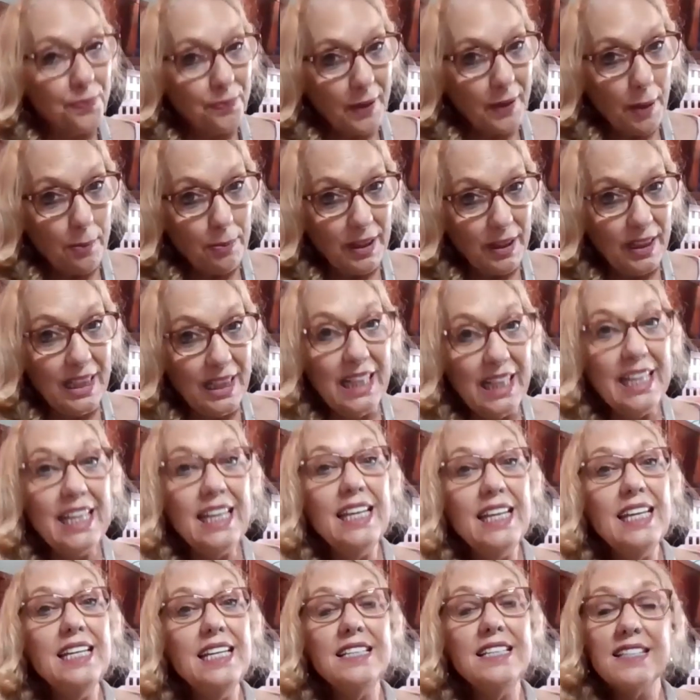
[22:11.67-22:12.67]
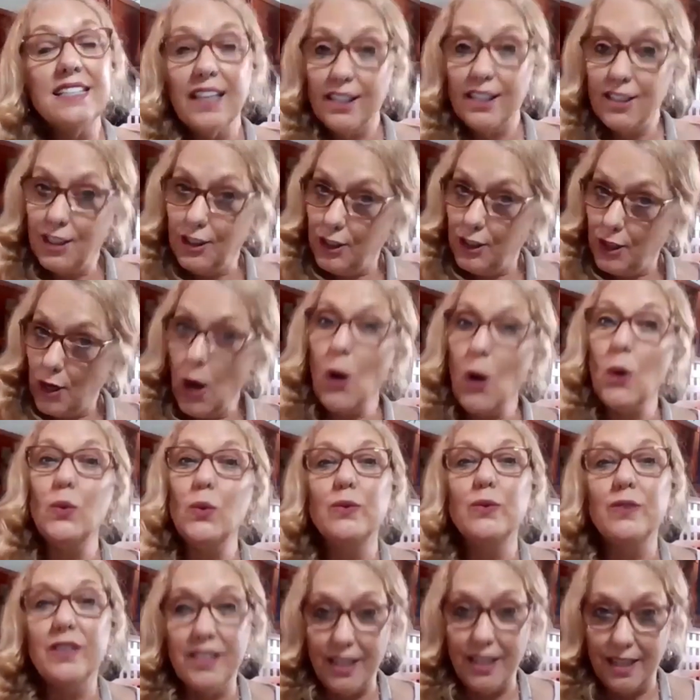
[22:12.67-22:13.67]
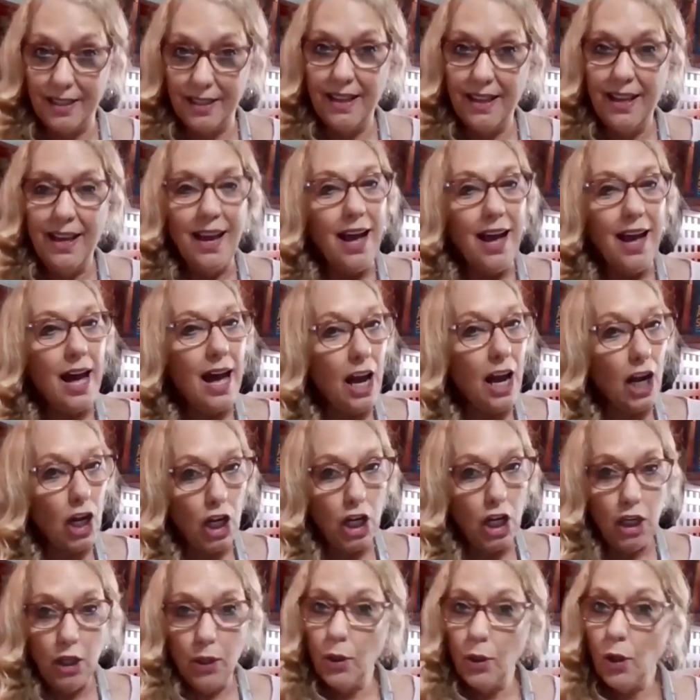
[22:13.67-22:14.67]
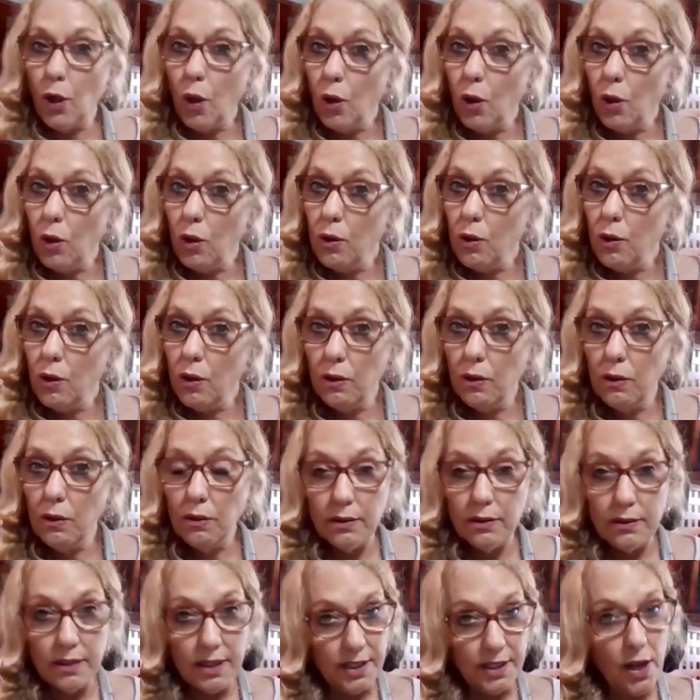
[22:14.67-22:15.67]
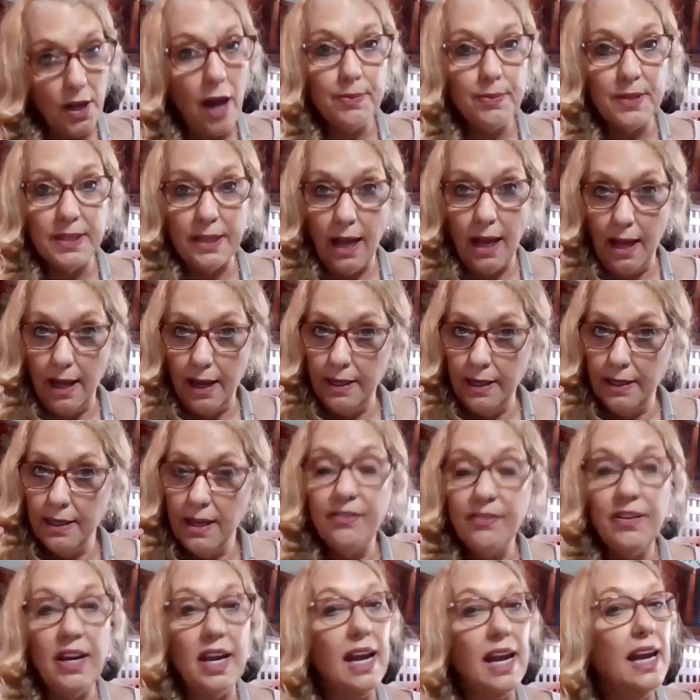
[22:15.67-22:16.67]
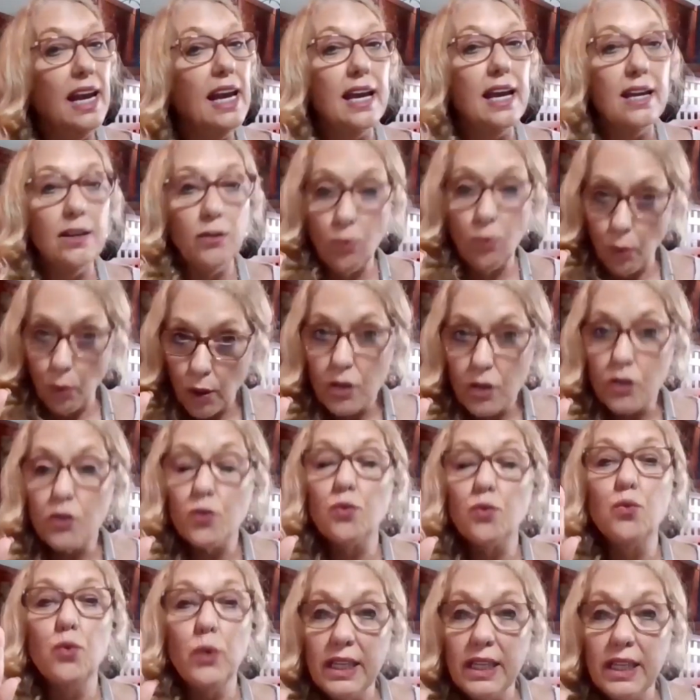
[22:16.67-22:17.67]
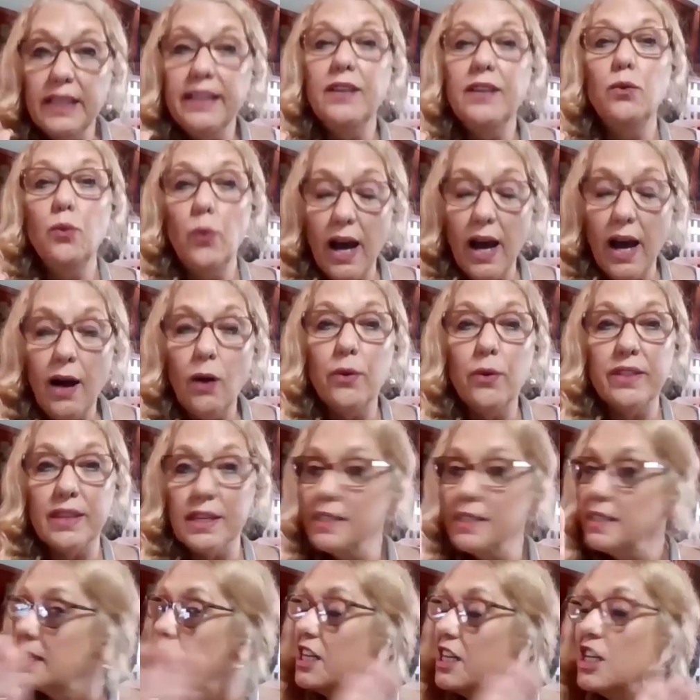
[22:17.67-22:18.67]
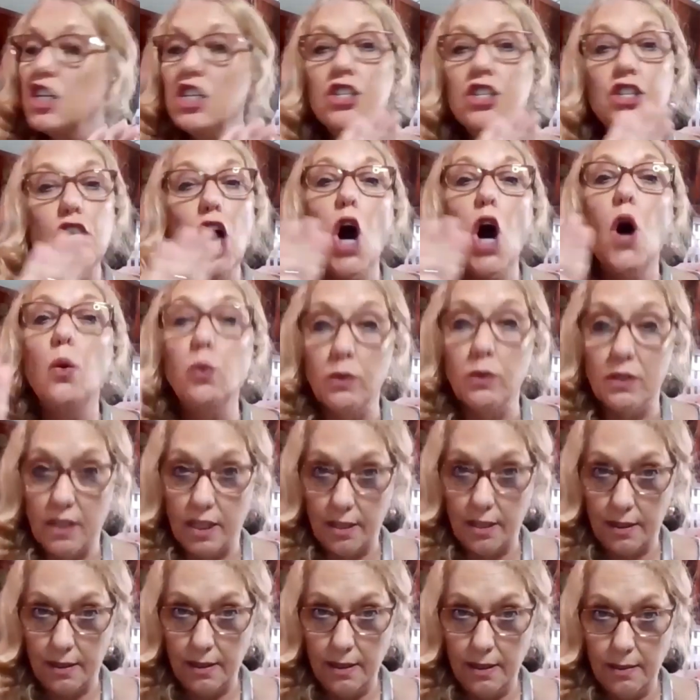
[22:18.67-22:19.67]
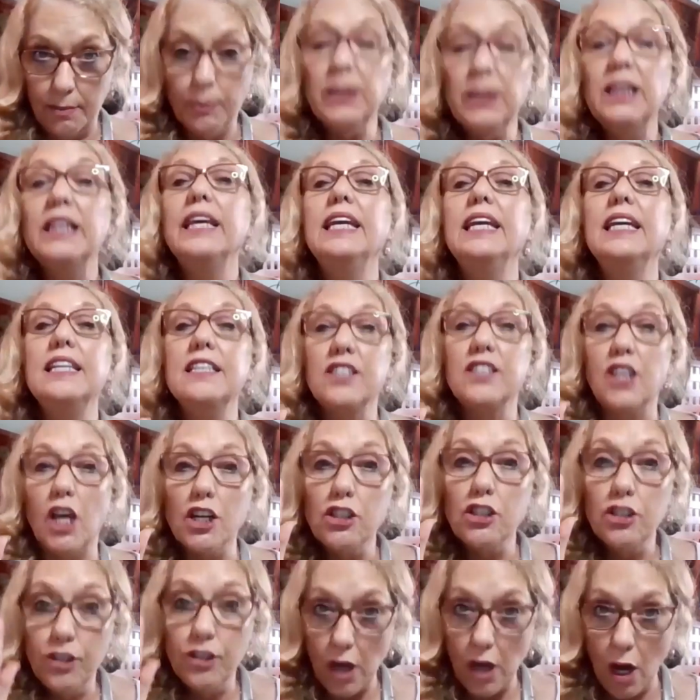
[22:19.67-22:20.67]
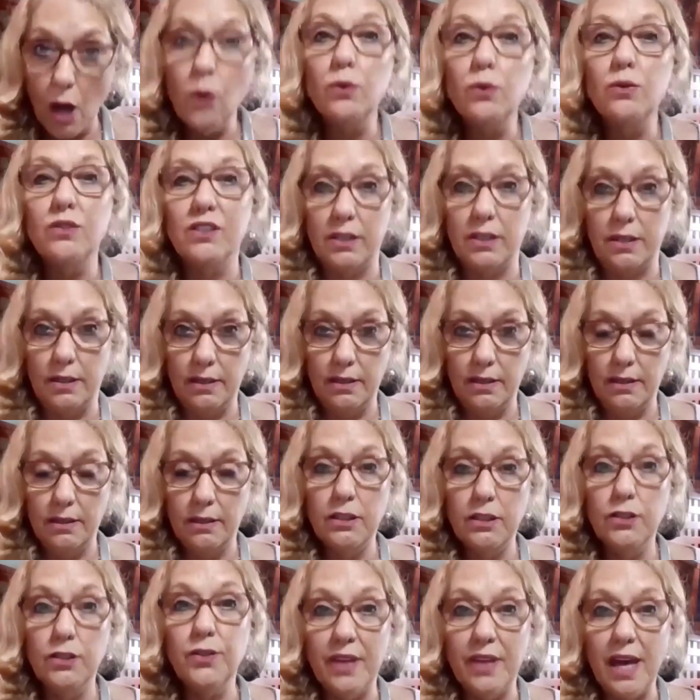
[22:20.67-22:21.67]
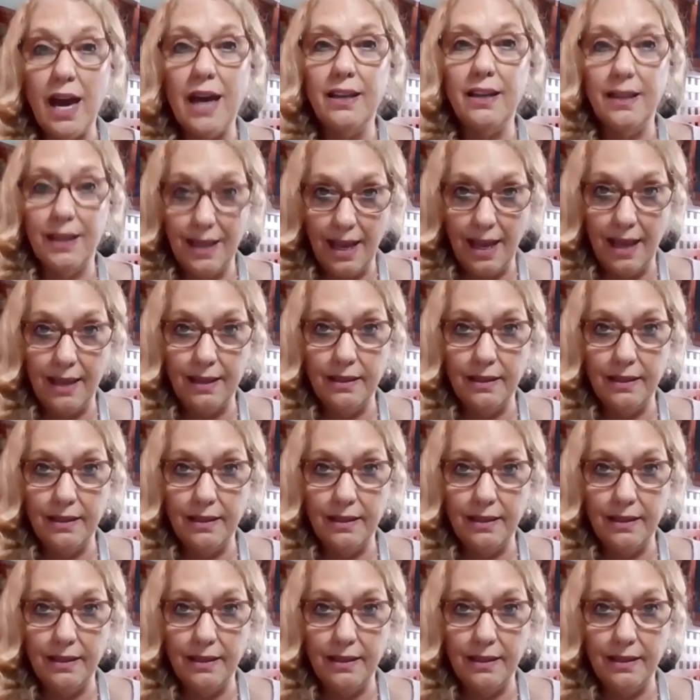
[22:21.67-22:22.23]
Please don't. A good old stop sign of a hand works really well with intent. Don't. Please don't do that again.